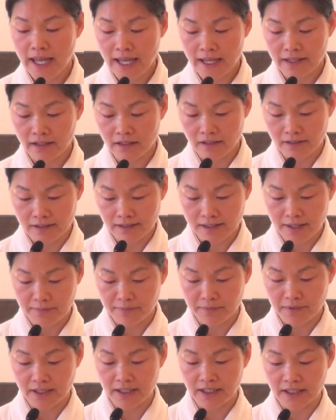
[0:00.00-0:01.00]
and
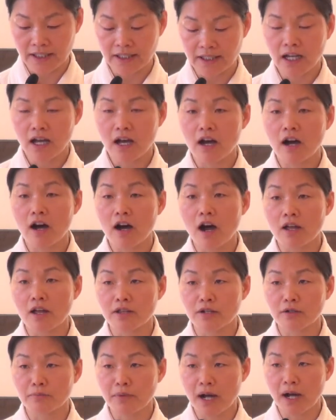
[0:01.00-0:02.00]
accepting
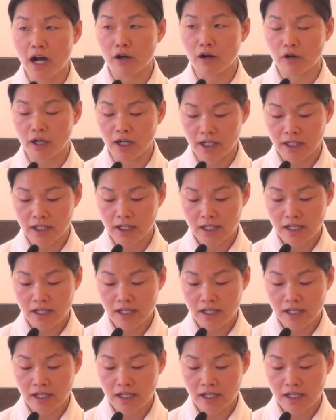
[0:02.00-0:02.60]
other power.